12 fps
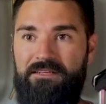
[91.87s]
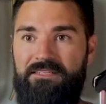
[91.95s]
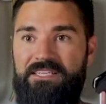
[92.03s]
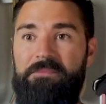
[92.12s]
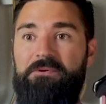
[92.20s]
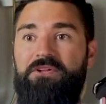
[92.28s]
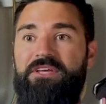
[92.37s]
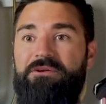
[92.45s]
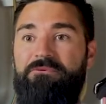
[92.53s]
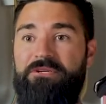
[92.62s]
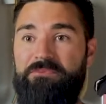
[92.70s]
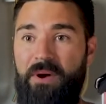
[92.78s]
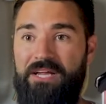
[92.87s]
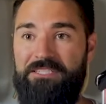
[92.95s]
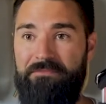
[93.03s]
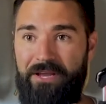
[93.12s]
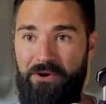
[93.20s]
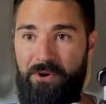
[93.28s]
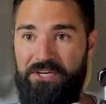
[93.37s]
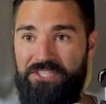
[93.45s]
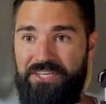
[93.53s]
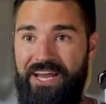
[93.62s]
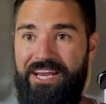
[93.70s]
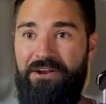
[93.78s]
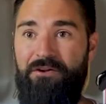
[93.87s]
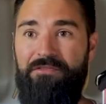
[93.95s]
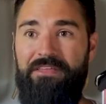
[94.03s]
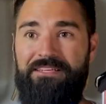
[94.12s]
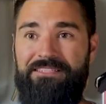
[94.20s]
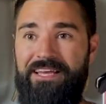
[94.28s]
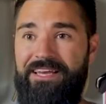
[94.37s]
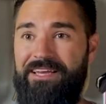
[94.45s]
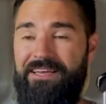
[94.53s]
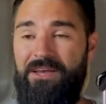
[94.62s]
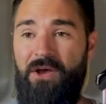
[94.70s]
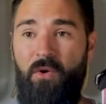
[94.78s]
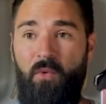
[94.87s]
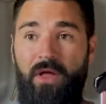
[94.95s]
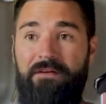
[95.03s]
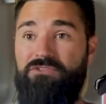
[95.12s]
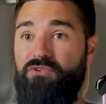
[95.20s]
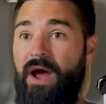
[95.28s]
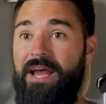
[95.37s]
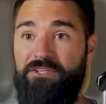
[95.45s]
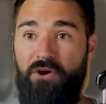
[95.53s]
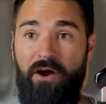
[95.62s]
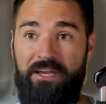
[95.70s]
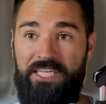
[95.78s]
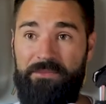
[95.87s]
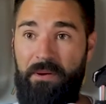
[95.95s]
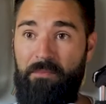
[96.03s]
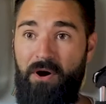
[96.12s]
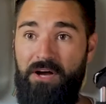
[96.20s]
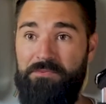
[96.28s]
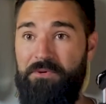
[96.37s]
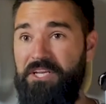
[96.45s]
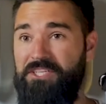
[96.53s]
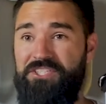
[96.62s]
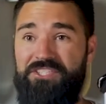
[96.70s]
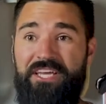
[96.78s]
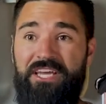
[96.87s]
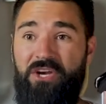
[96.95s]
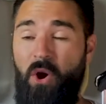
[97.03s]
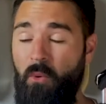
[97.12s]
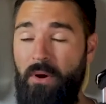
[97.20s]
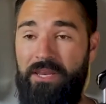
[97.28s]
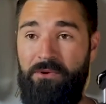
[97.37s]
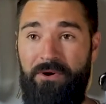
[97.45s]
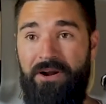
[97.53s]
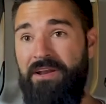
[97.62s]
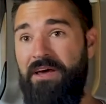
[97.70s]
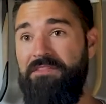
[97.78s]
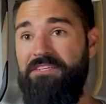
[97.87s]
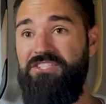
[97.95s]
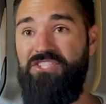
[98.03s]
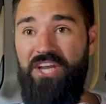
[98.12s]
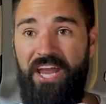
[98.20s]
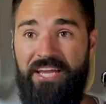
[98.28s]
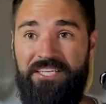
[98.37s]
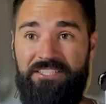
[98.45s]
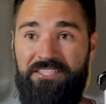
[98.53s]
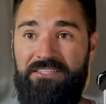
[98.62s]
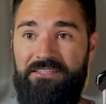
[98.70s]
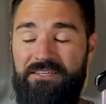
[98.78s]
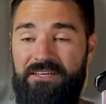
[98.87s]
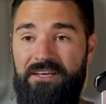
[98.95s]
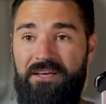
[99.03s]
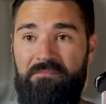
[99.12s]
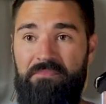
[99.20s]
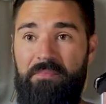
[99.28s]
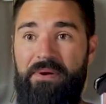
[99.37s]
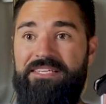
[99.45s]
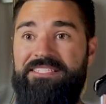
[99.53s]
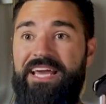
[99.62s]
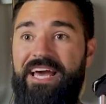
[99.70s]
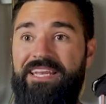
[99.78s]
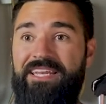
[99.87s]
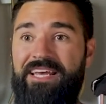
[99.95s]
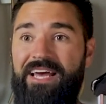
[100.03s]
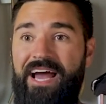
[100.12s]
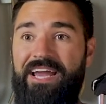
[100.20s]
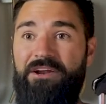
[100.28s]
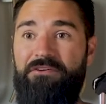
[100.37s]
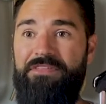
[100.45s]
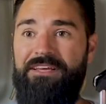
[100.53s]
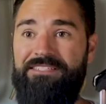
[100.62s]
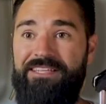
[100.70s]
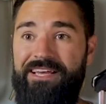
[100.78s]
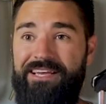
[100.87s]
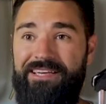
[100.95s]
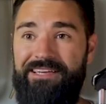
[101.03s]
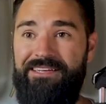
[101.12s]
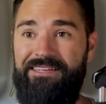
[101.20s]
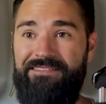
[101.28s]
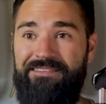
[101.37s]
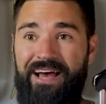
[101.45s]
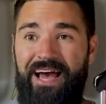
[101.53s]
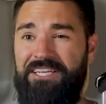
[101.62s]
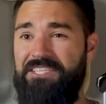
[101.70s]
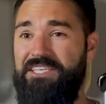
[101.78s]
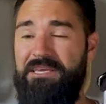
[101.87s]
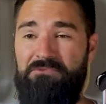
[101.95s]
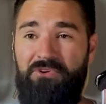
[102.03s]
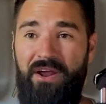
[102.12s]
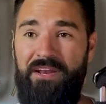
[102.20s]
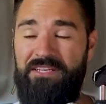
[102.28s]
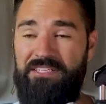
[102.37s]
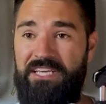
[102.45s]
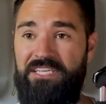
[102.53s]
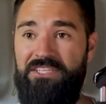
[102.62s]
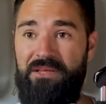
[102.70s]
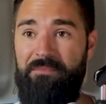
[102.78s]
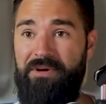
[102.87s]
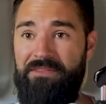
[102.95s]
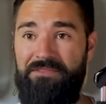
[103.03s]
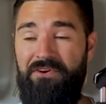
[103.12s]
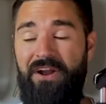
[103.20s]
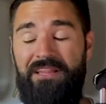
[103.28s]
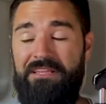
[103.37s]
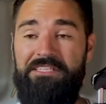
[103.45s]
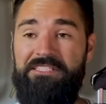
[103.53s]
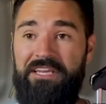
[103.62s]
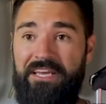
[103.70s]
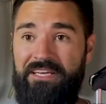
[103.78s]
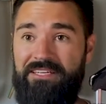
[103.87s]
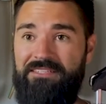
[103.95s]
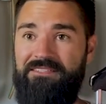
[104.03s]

Typically in response to my question, I hear things like, well, I've tried talking to my boss, but it just didn't go anywhere and nothing's changed. But best yet, I hear things like, I just keep trying to teach them, but they're not listening.